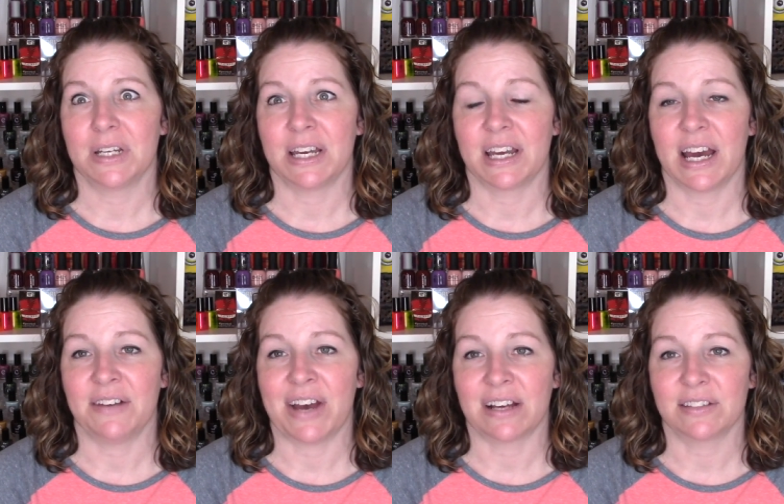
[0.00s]
it kind
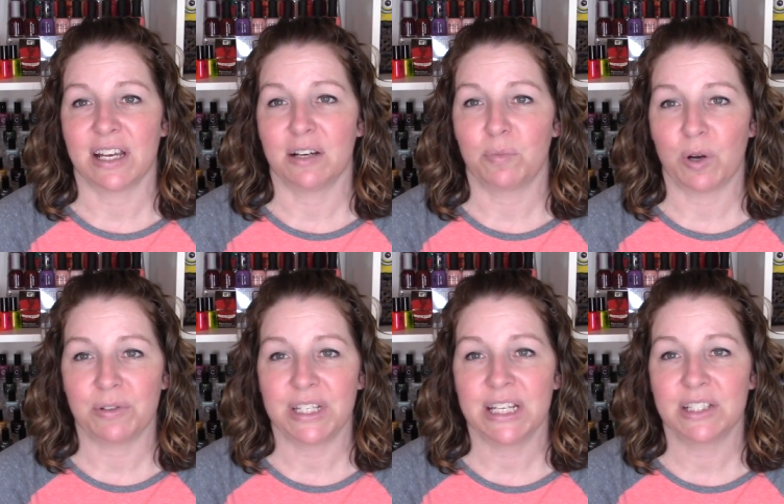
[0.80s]
of acts like a
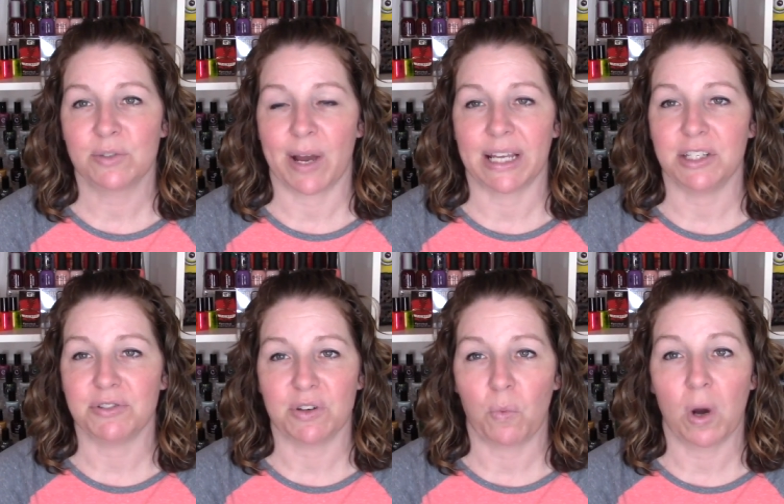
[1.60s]
protein, so I can
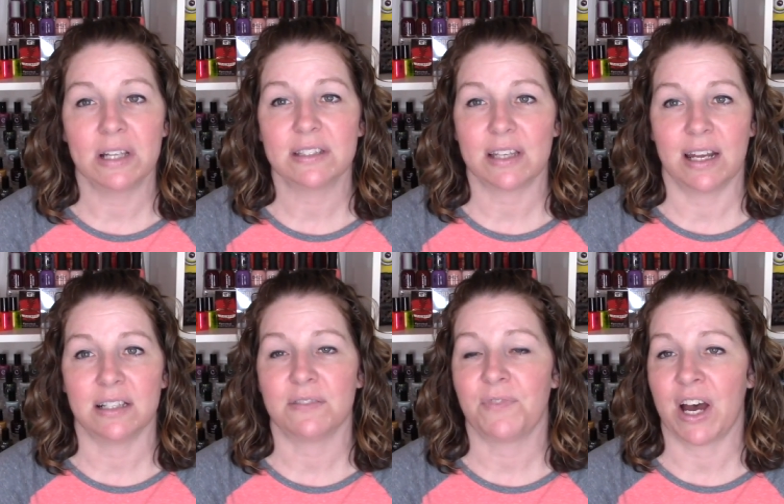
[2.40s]
use it once and
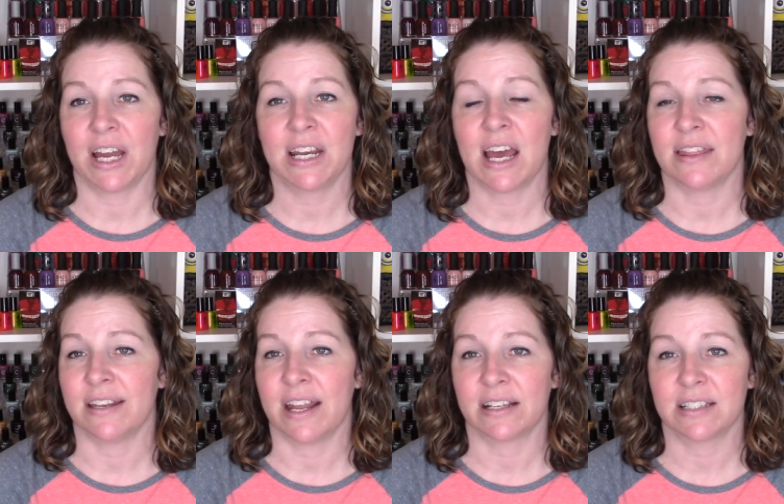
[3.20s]
it's fine, and
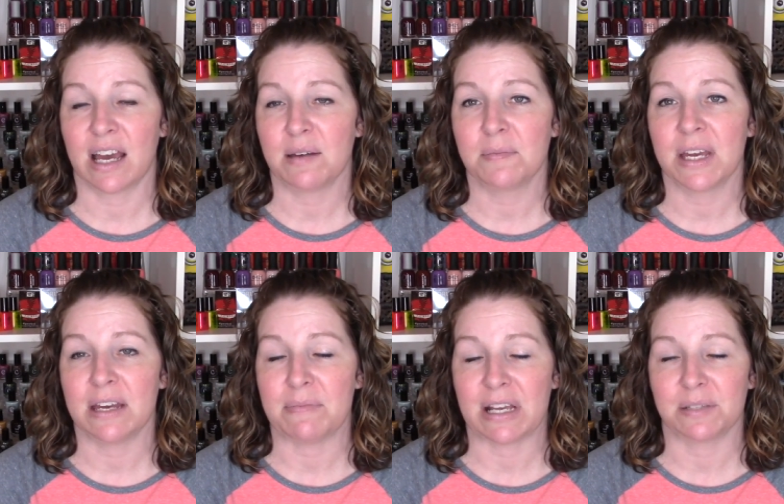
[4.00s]
the next time
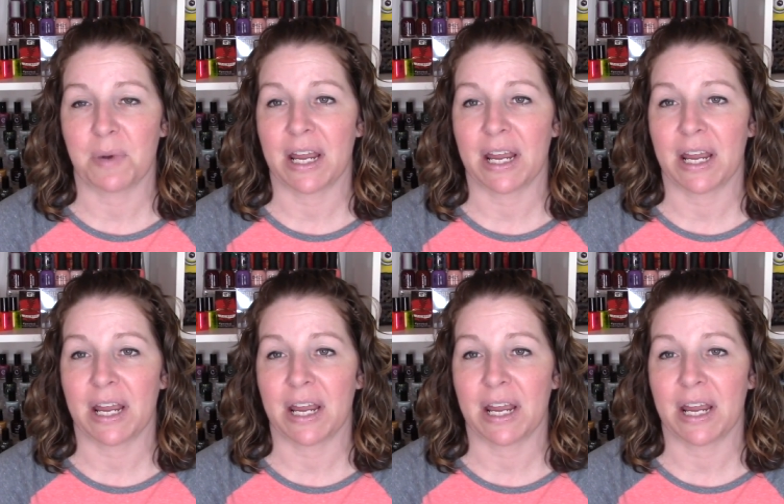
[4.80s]
it makes my